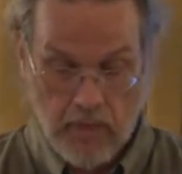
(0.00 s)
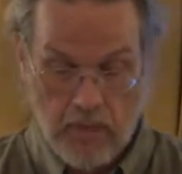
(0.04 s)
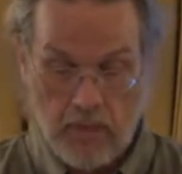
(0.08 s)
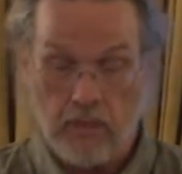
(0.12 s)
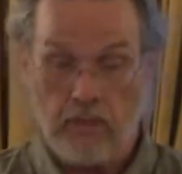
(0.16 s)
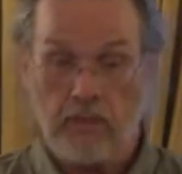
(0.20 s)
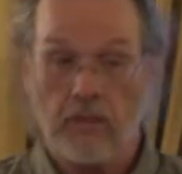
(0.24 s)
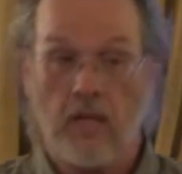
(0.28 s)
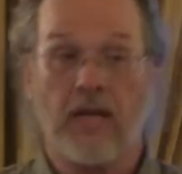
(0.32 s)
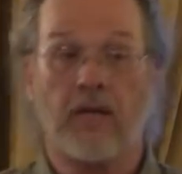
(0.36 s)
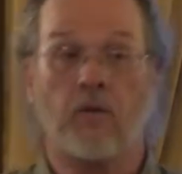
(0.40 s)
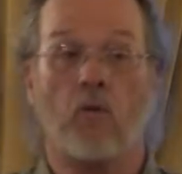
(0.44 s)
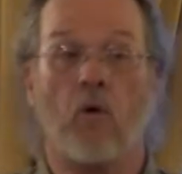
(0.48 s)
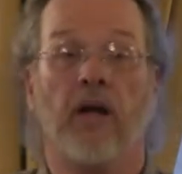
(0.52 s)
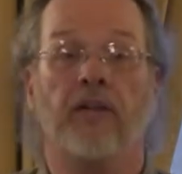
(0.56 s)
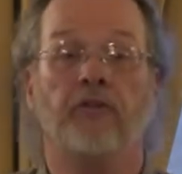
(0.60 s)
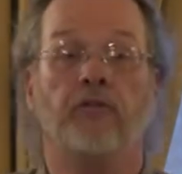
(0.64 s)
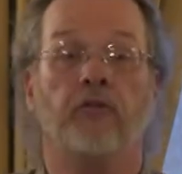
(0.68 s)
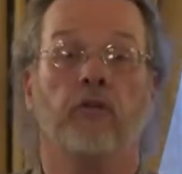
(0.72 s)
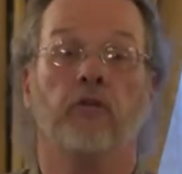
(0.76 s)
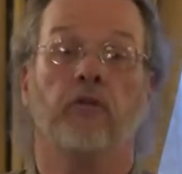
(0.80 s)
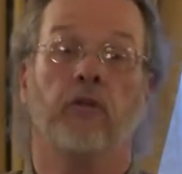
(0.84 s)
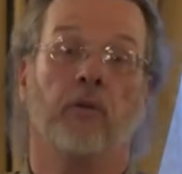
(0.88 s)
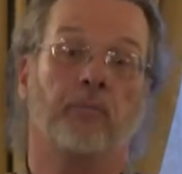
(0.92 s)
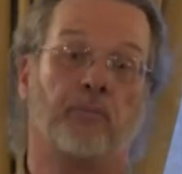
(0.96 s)
Likewise,
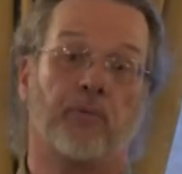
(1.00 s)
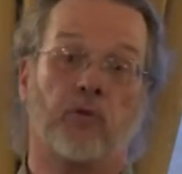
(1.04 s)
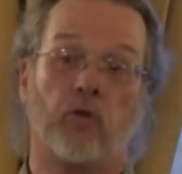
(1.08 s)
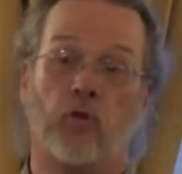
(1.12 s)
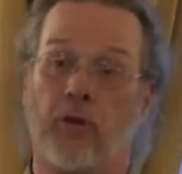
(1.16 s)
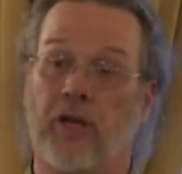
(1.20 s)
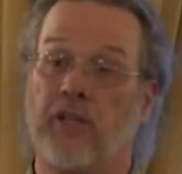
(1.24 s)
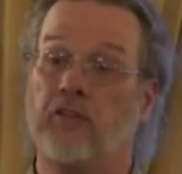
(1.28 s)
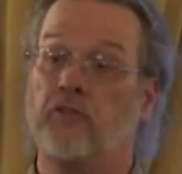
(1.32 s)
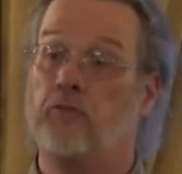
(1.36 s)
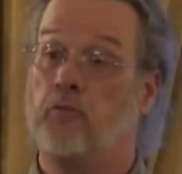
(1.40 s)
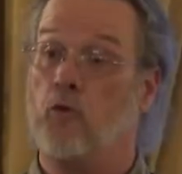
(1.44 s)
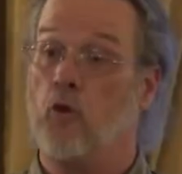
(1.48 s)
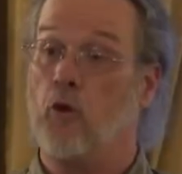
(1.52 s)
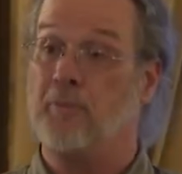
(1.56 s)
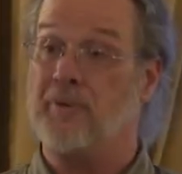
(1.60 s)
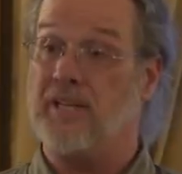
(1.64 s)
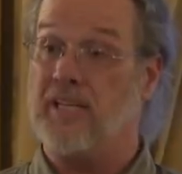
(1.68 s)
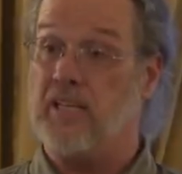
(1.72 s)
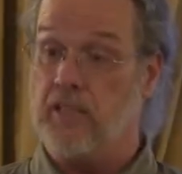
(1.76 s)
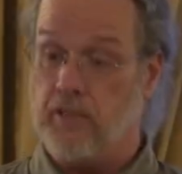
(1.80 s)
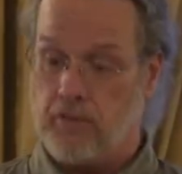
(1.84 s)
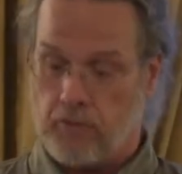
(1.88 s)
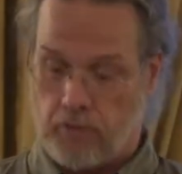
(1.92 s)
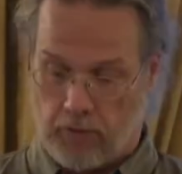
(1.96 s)
Europe transformed
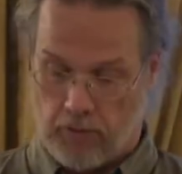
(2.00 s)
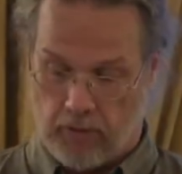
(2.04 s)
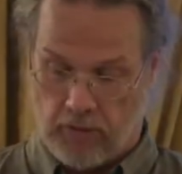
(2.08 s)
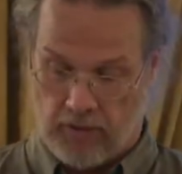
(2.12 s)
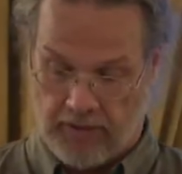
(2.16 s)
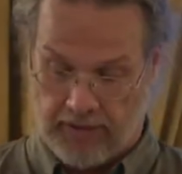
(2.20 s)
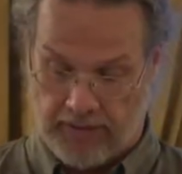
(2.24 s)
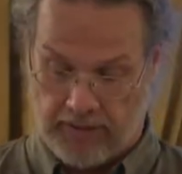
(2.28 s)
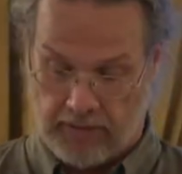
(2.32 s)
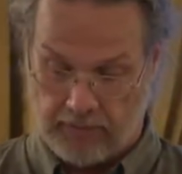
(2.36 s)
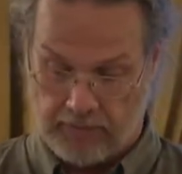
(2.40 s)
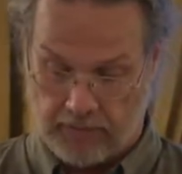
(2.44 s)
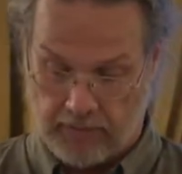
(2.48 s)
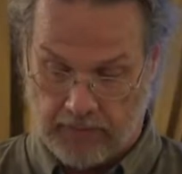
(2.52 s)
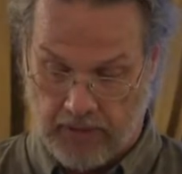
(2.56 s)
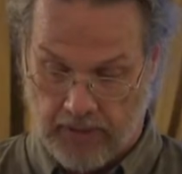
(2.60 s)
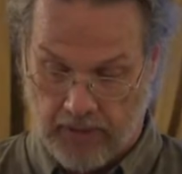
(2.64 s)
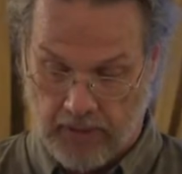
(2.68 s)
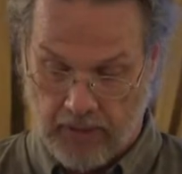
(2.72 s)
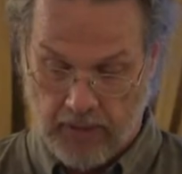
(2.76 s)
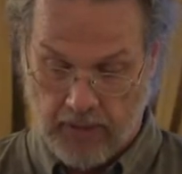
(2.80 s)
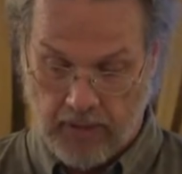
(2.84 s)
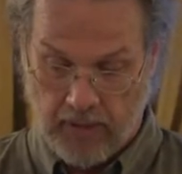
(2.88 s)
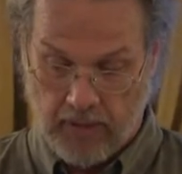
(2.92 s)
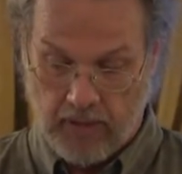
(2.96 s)
internally,
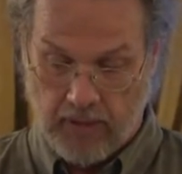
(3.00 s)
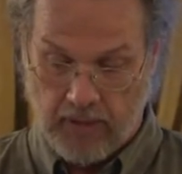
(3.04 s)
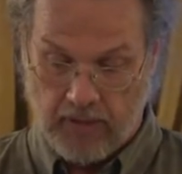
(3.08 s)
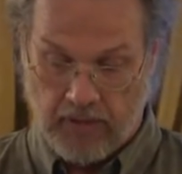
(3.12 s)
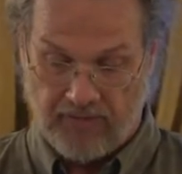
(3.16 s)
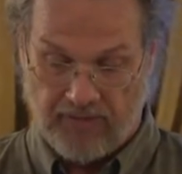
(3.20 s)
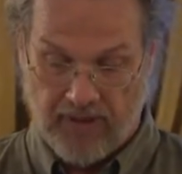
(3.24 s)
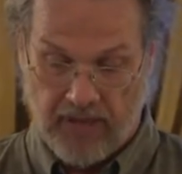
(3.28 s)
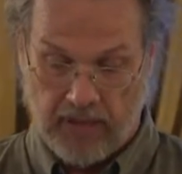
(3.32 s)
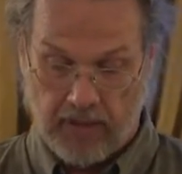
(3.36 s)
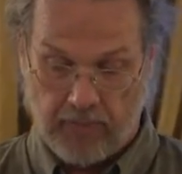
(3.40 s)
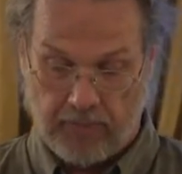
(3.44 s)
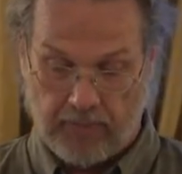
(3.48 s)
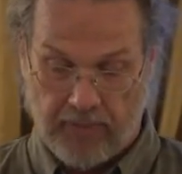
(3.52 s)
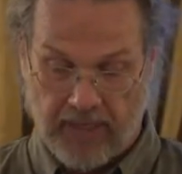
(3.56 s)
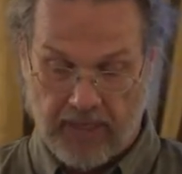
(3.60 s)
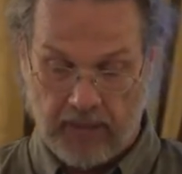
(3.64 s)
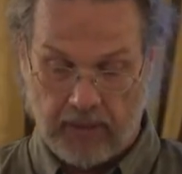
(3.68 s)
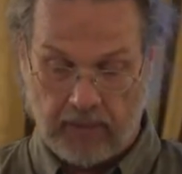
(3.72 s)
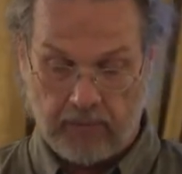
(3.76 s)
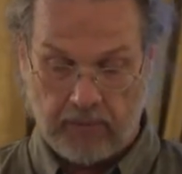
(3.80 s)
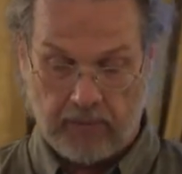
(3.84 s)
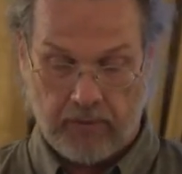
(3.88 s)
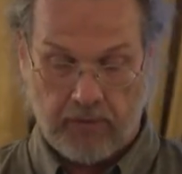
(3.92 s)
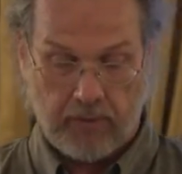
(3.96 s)

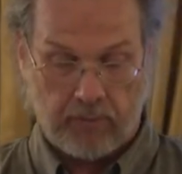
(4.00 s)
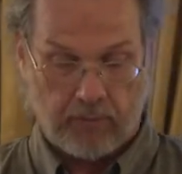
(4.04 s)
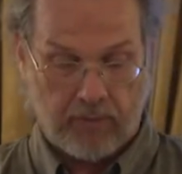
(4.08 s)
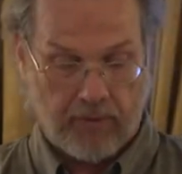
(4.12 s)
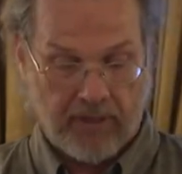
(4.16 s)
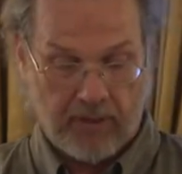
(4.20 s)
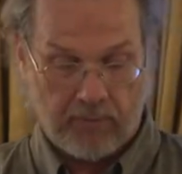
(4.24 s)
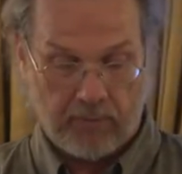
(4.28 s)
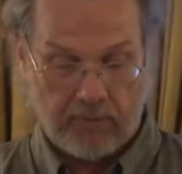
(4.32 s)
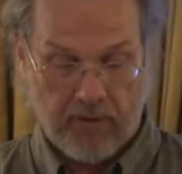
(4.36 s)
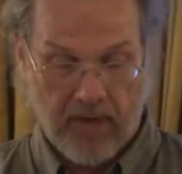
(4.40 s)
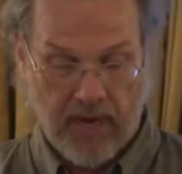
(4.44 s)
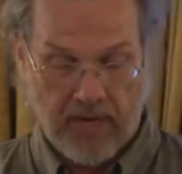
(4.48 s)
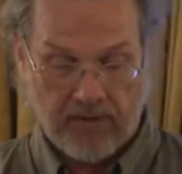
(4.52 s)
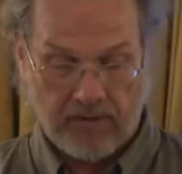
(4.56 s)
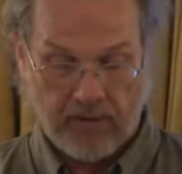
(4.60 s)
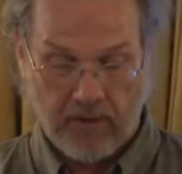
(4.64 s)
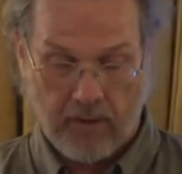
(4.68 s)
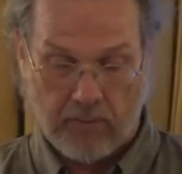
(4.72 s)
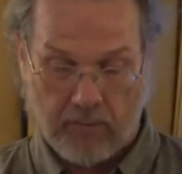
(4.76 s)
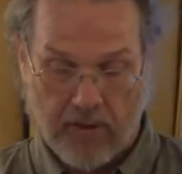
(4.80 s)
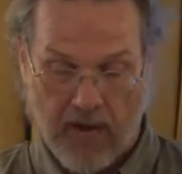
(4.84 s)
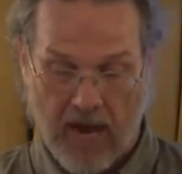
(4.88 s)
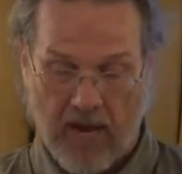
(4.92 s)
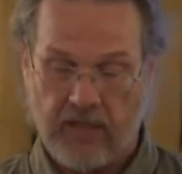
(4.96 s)
developing the printing press and
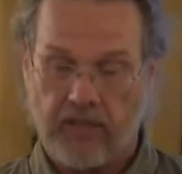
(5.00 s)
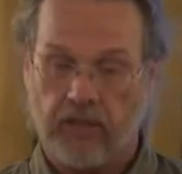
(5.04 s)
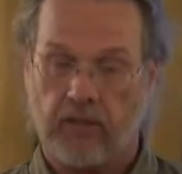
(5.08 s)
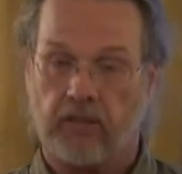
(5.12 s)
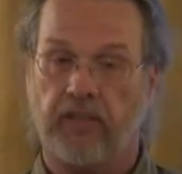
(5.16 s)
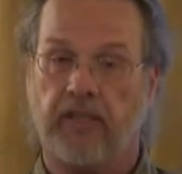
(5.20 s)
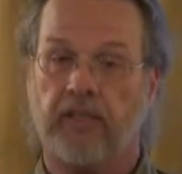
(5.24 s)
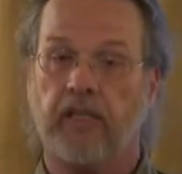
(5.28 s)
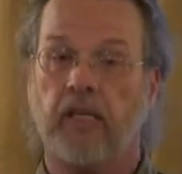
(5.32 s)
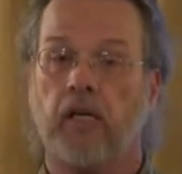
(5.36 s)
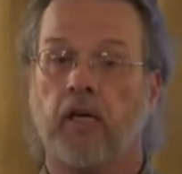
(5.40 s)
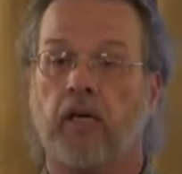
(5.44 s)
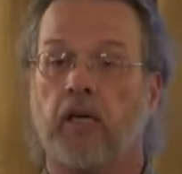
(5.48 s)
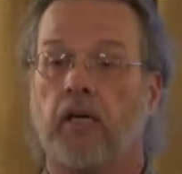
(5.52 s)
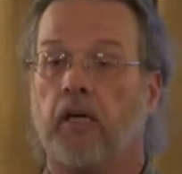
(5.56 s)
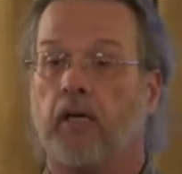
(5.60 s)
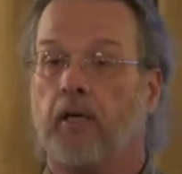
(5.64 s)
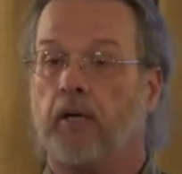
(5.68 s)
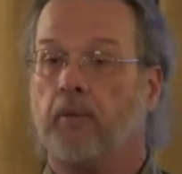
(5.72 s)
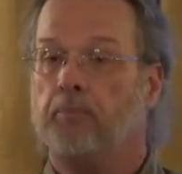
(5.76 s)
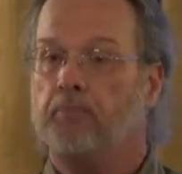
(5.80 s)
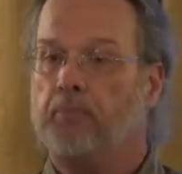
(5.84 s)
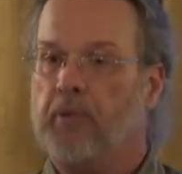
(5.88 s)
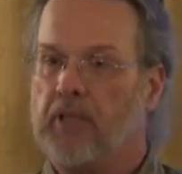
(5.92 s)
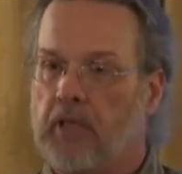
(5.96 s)
gradually
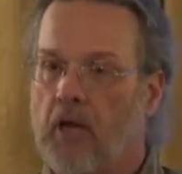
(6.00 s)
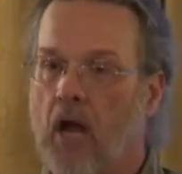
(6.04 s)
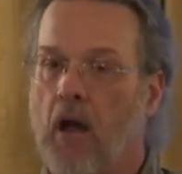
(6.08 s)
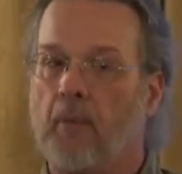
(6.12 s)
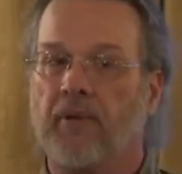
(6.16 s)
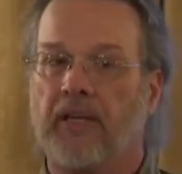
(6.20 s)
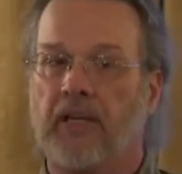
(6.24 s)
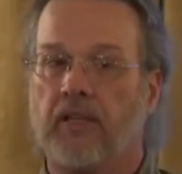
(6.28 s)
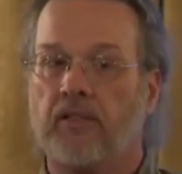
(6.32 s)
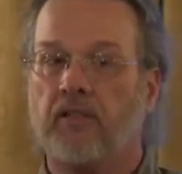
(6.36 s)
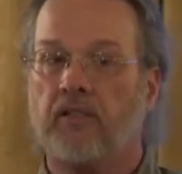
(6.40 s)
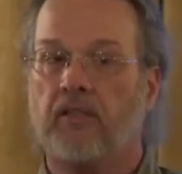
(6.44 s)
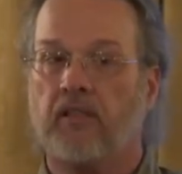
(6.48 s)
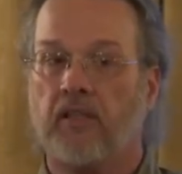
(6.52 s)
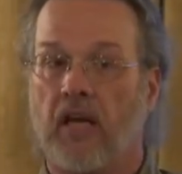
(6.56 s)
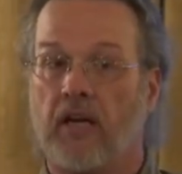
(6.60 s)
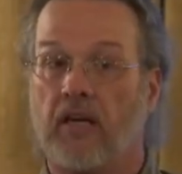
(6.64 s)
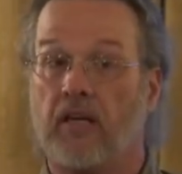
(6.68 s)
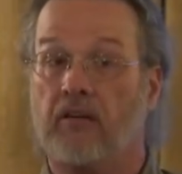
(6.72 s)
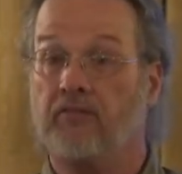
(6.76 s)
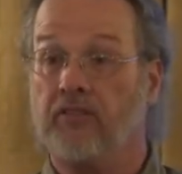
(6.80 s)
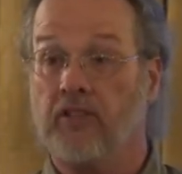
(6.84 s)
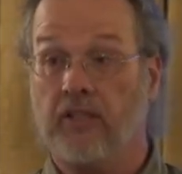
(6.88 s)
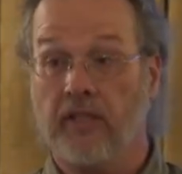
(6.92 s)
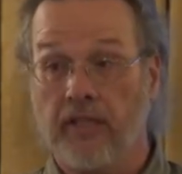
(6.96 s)
becoming a set
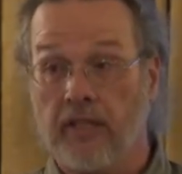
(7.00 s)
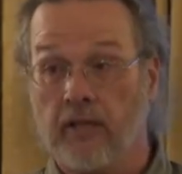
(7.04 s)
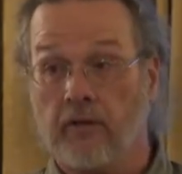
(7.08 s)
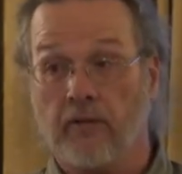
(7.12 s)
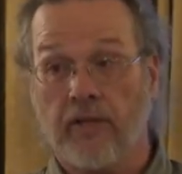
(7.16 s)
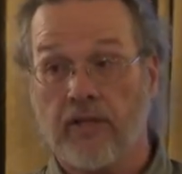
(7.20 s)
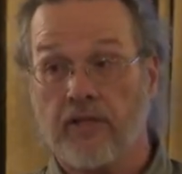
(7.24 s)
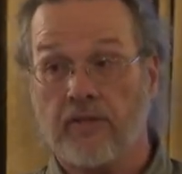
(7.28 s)
of literate